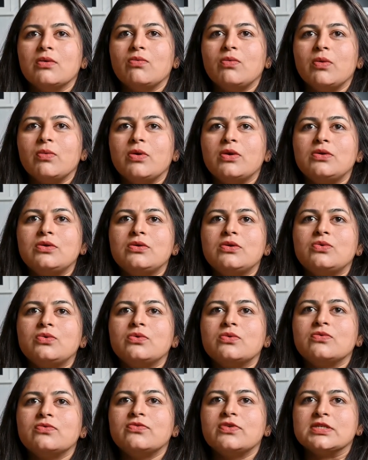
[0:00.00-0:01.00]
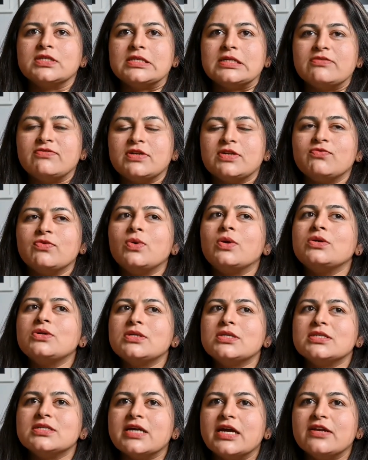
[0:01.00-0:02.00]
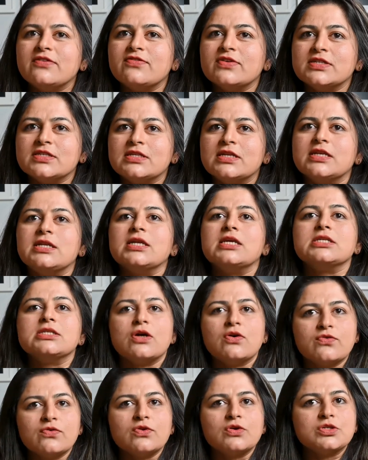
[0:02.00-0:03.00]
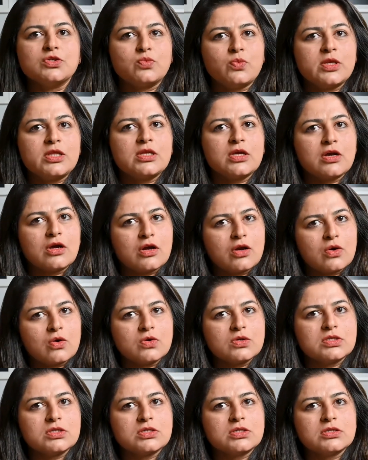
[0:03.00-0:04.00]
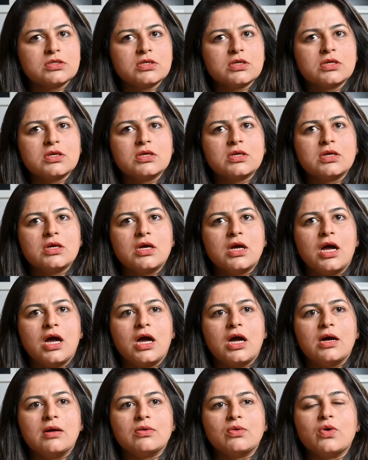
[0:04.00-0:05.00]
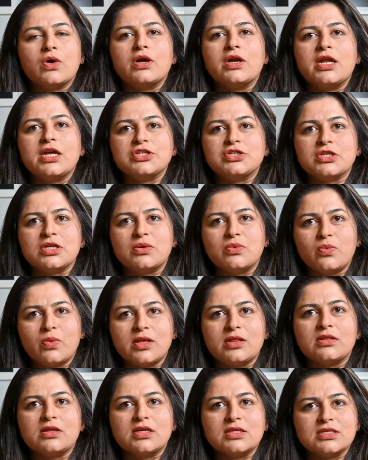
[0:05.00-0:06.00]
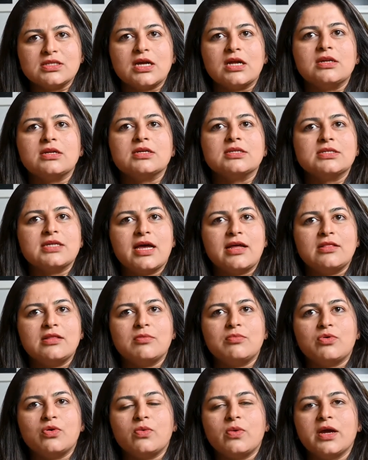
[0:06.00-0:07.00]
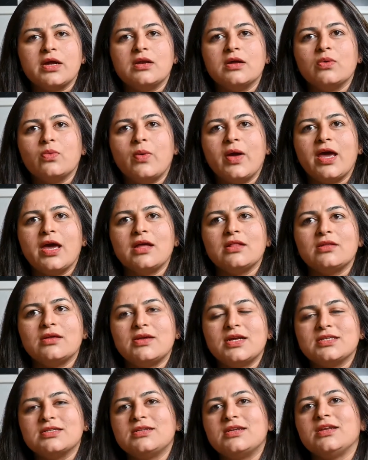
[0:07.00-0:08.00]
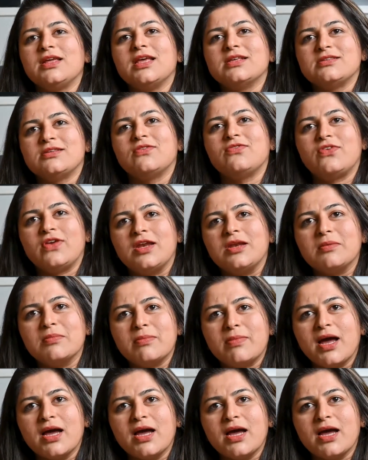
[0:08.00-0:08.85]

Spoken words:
We want to design facilities, of course, with close coordination with consultants and the provider, where the resident gets their freedom